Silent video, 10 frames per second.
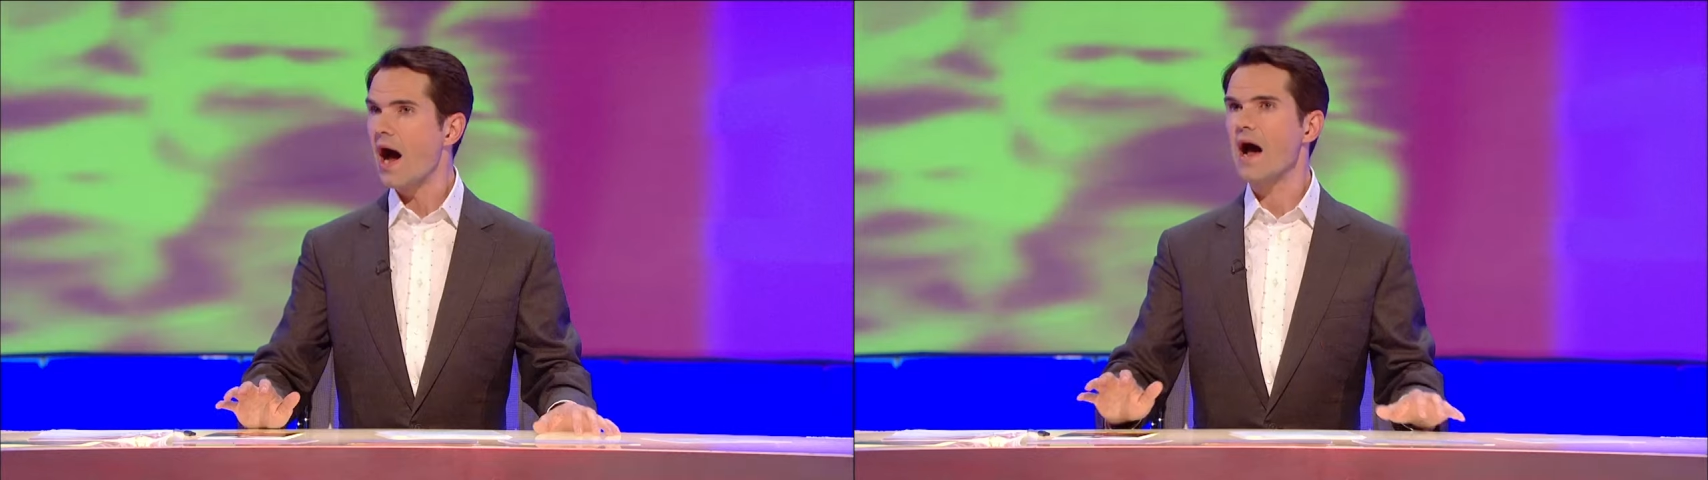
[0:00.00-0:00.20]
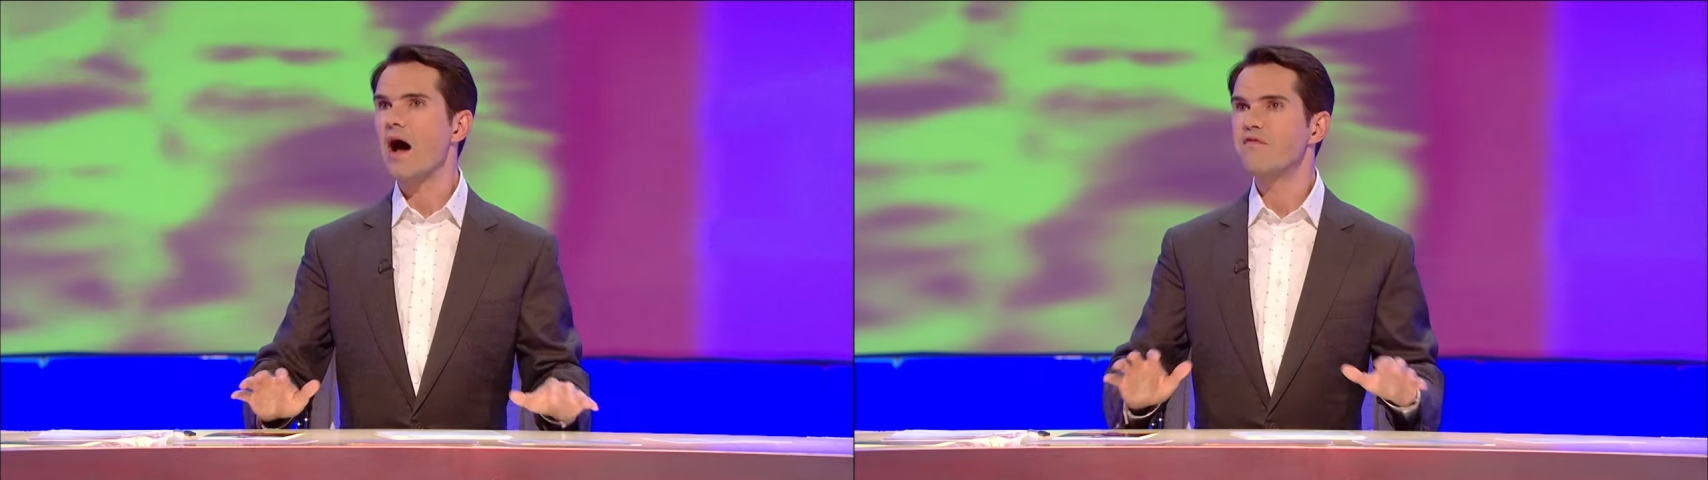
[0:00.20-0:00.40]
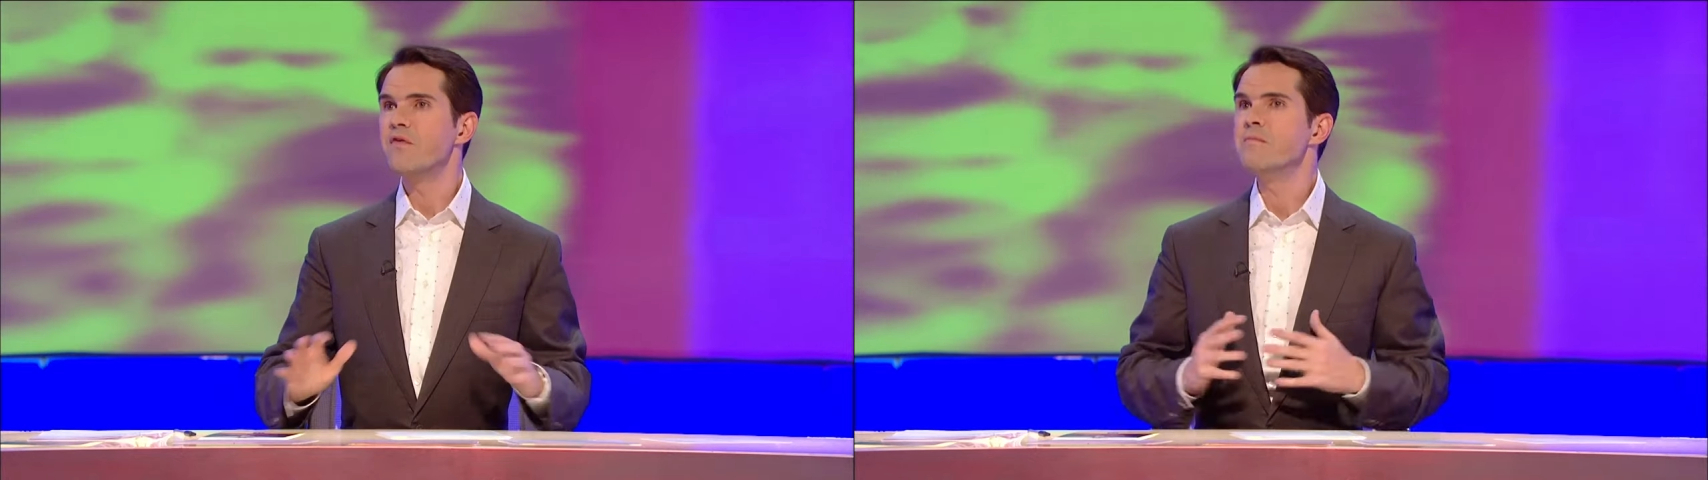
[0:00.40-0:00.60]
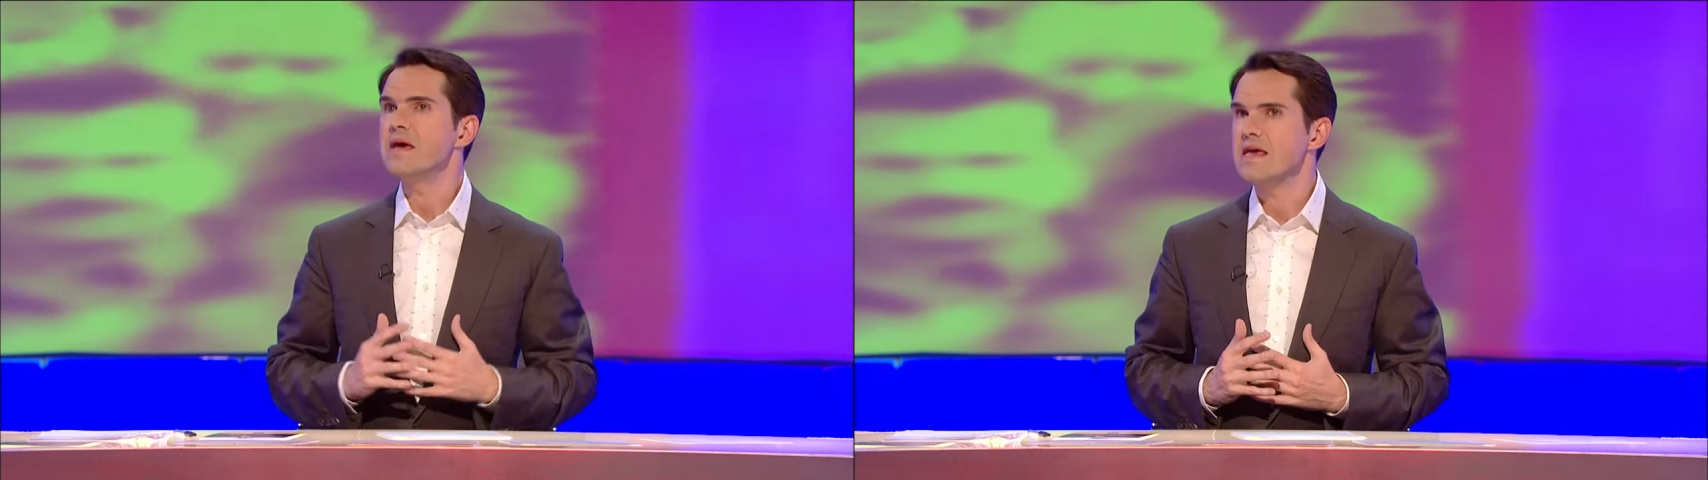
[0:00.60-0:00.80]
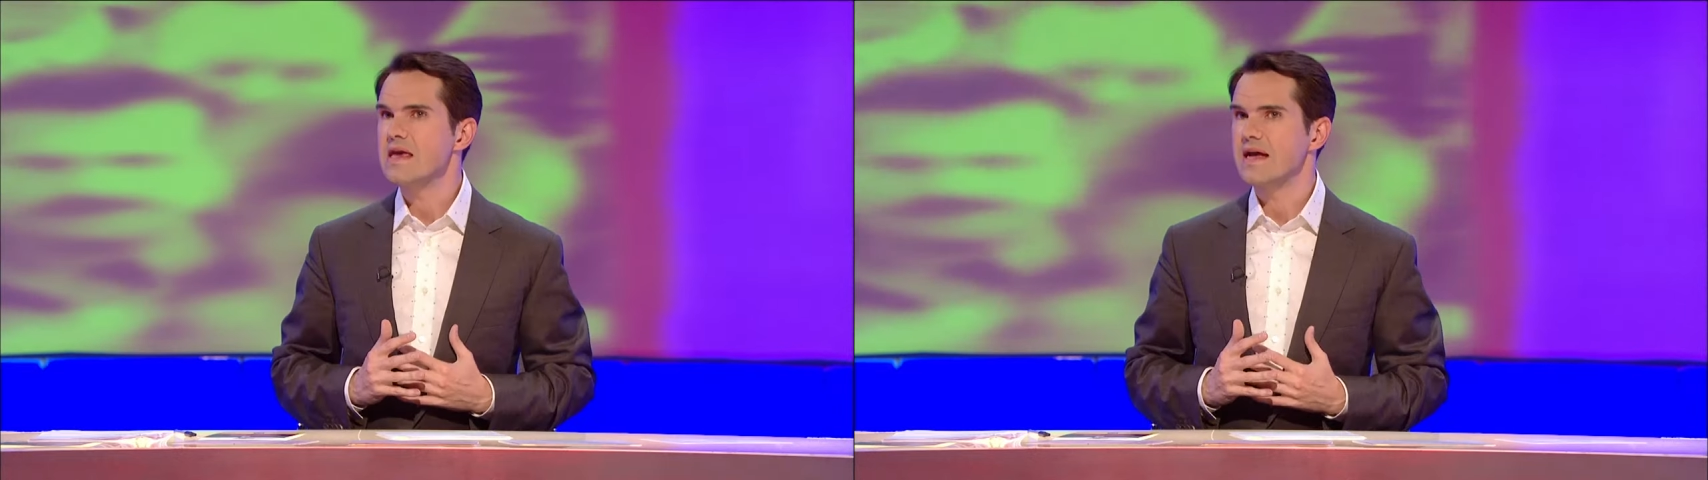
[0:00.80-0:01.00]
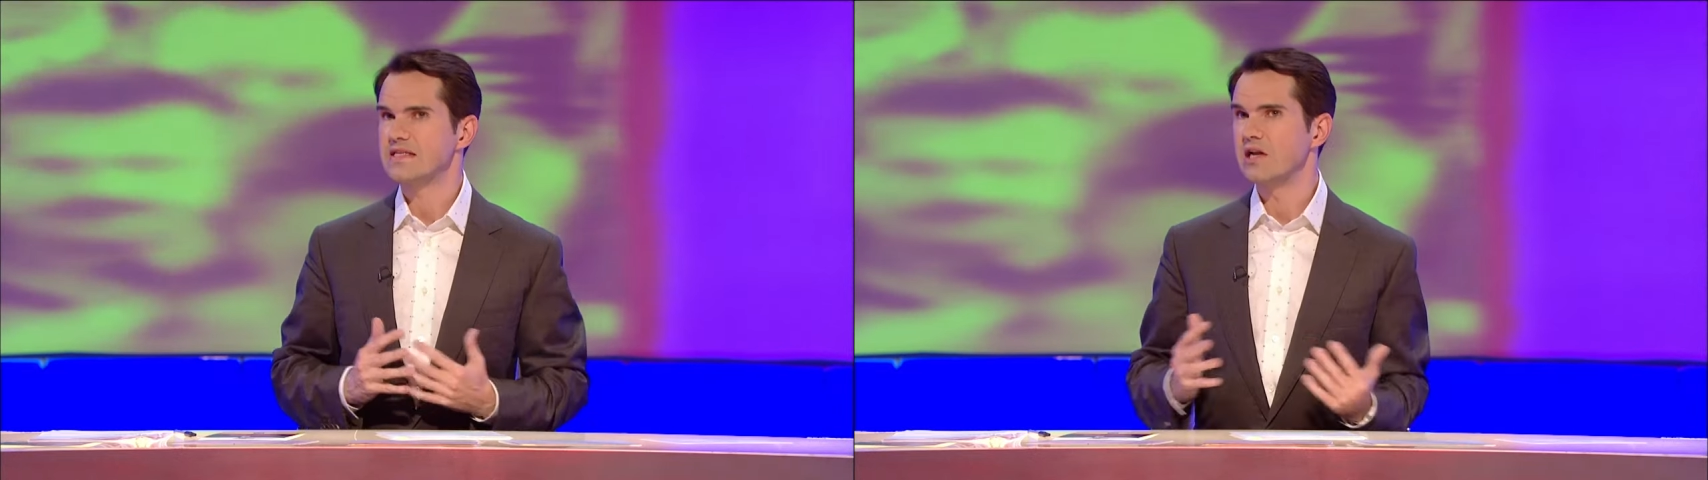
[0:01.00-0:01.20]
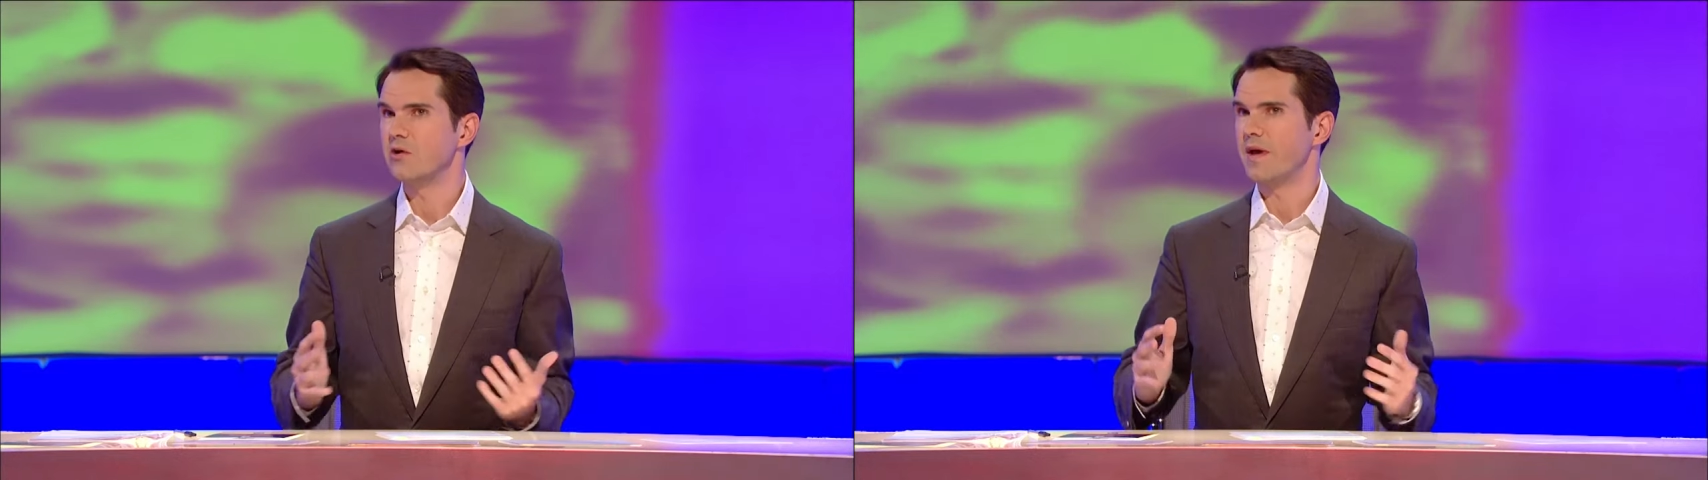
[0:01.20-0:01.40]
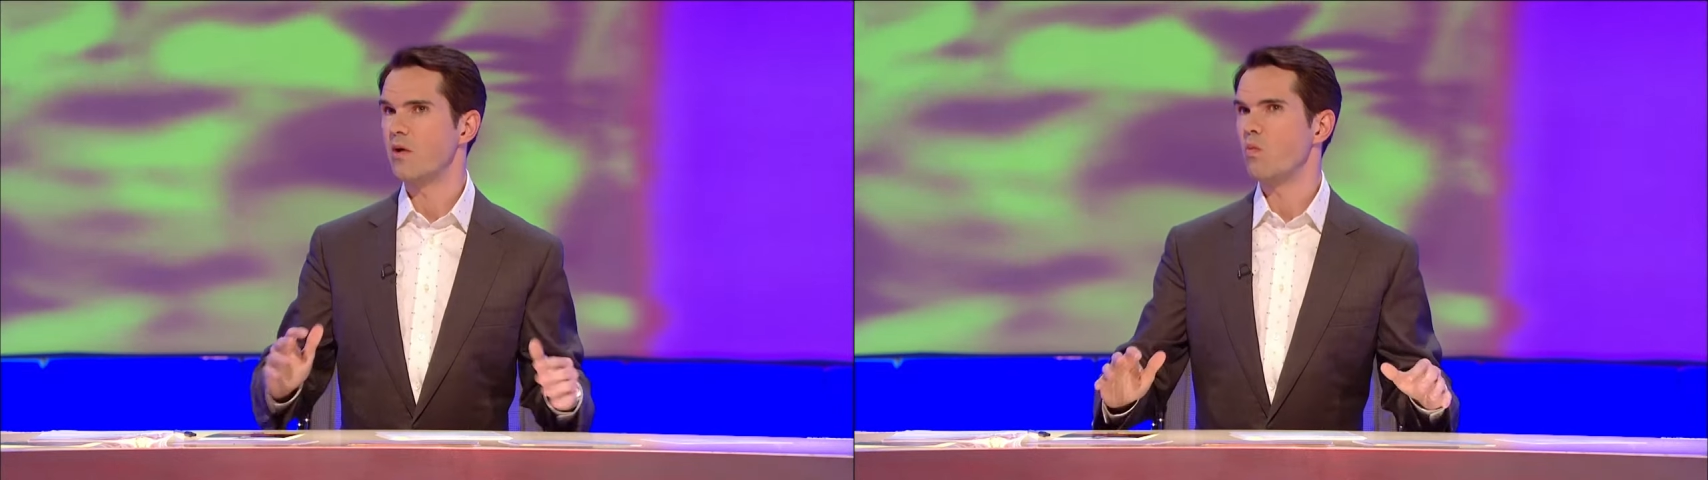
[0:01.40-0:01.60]
Uh, for me, it's a
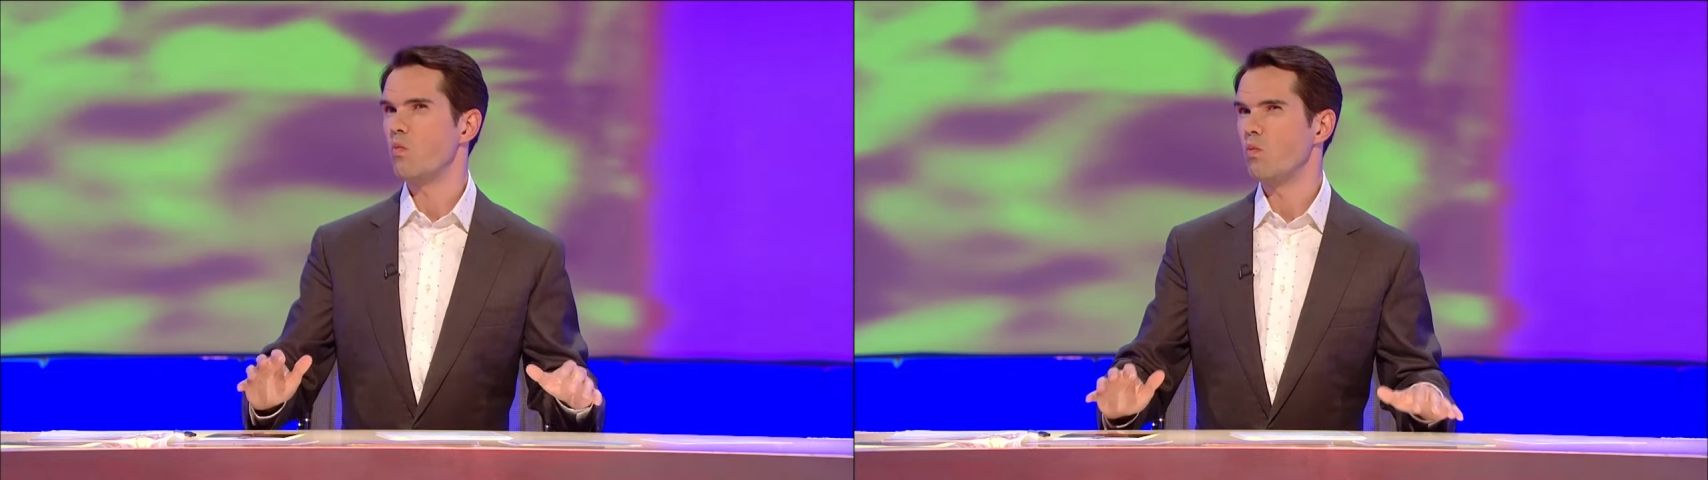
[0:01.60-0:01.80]
little bit